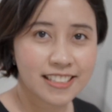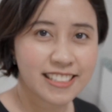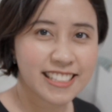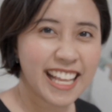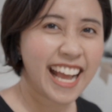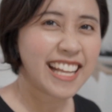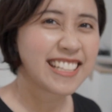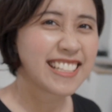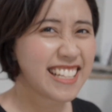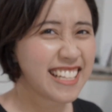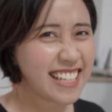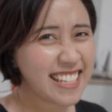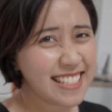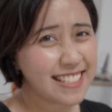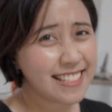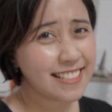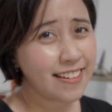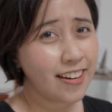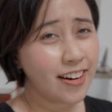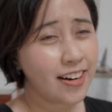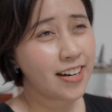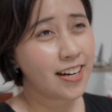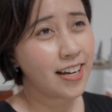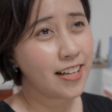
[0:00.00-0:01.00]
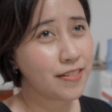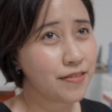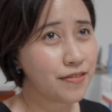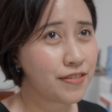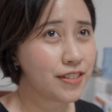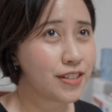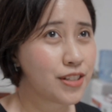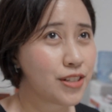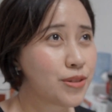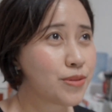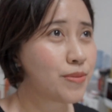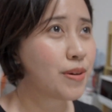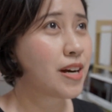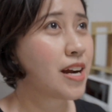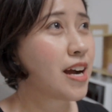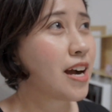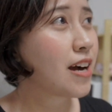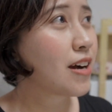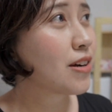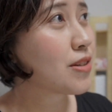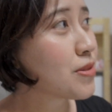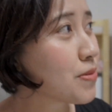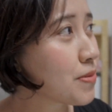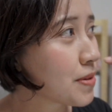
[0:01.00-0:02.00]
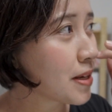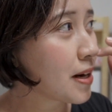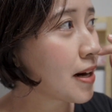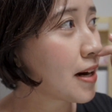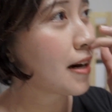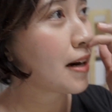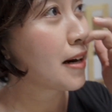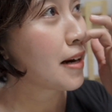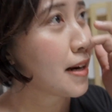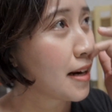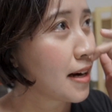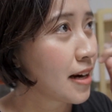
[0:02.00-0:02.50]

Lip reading: That is our unfinished warehouse. We are